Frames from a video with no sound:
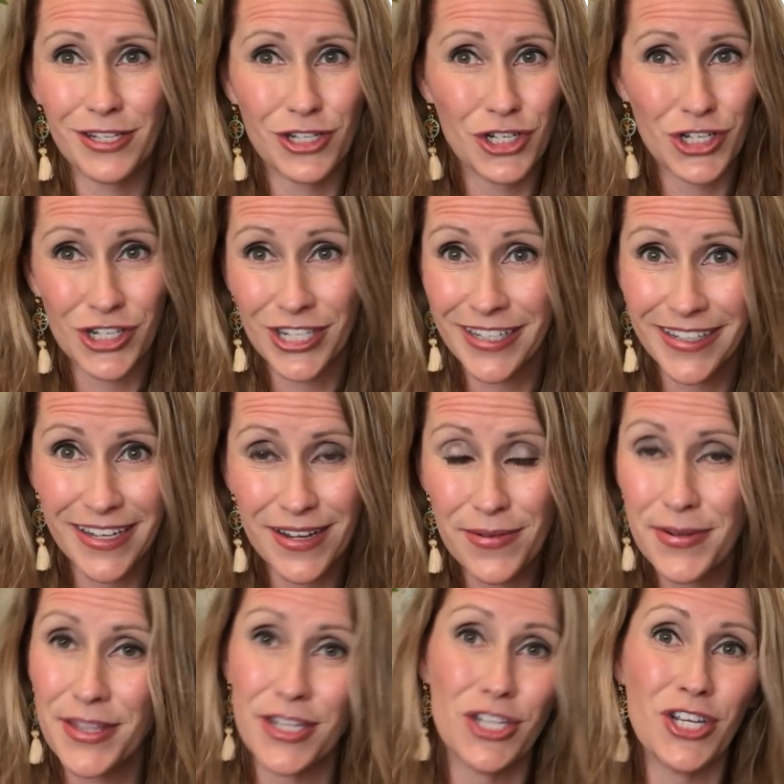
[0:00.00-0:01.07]
and chilly
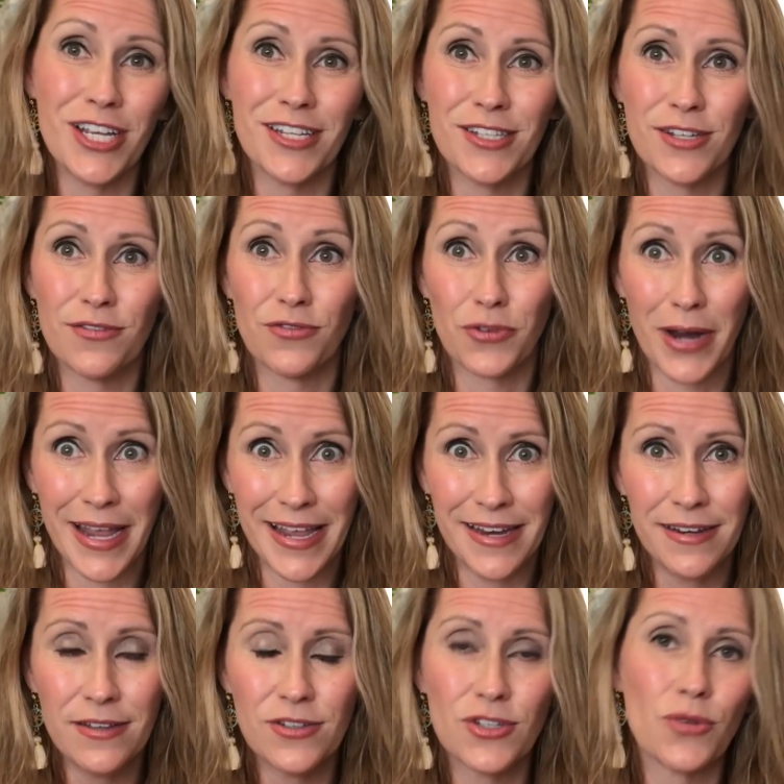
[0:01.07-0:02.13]
with a chance of
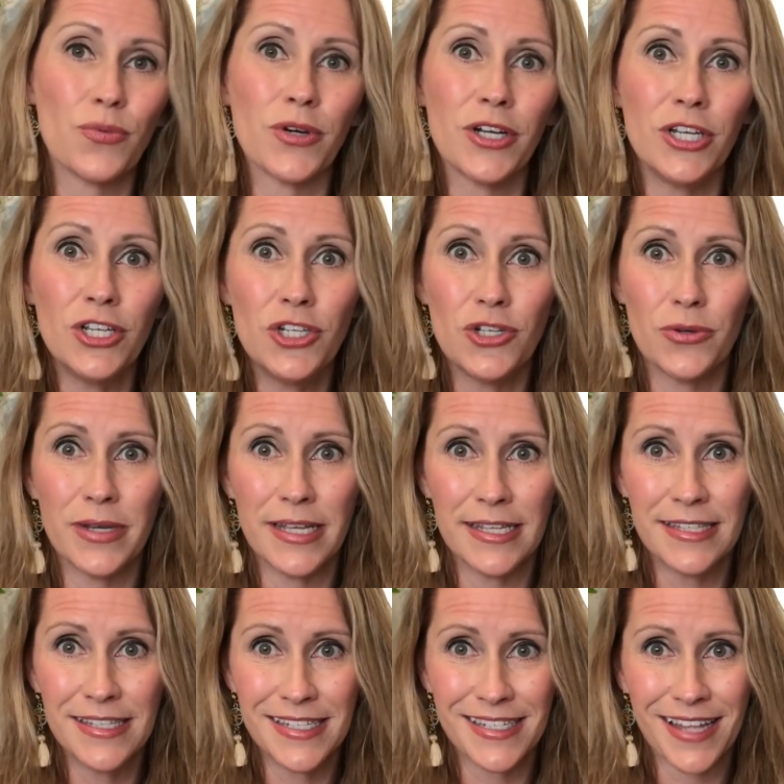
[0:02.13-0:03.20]
rain, so we're going to do it
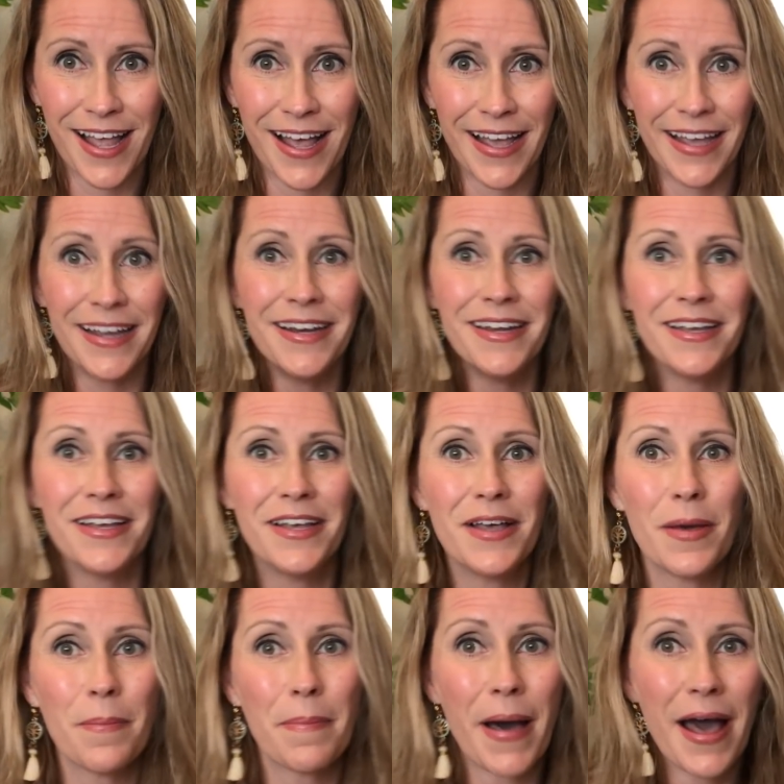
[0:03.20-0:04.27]
inside
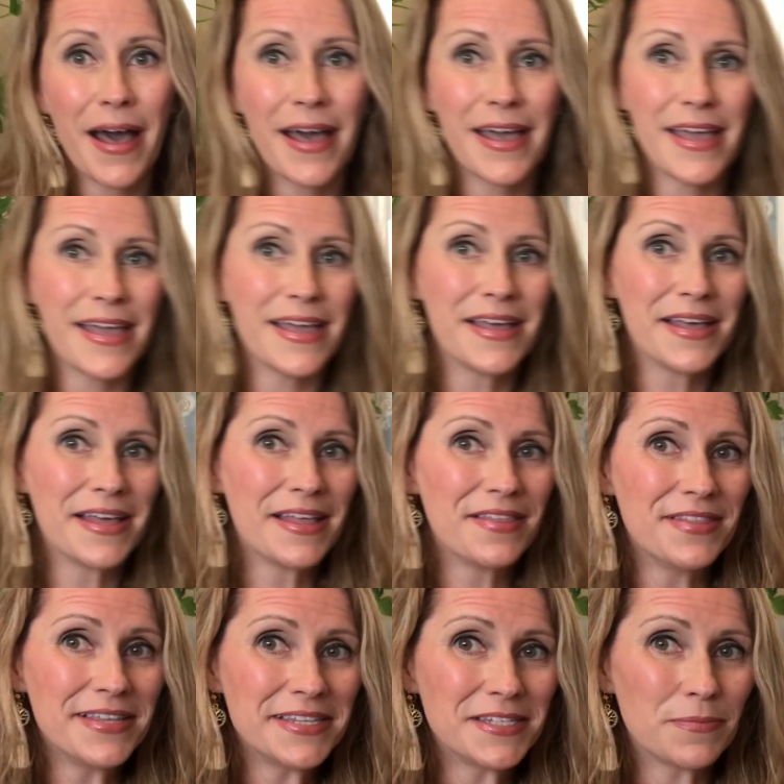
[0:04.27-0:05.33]
by
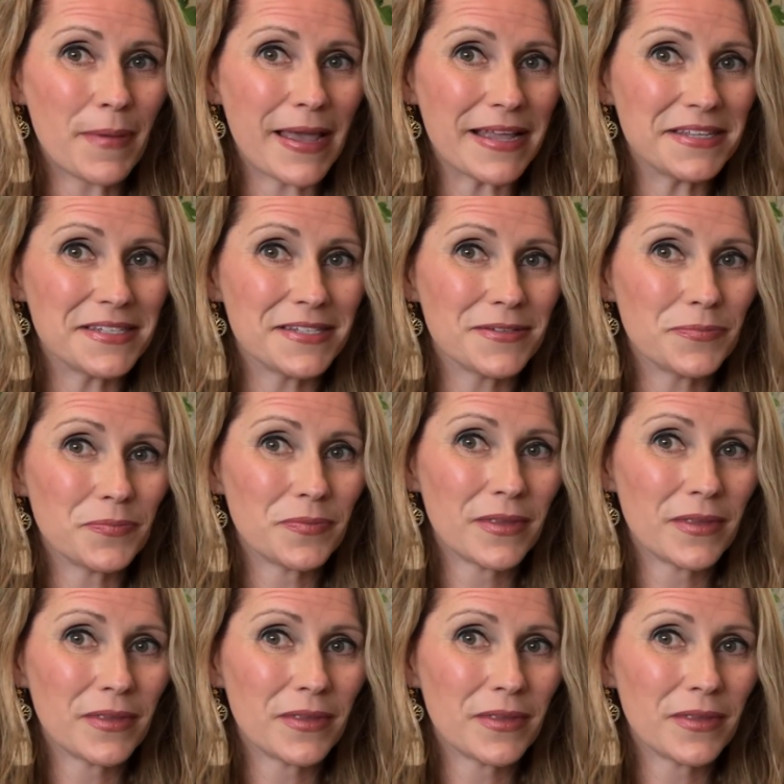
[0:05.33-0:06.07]
this space.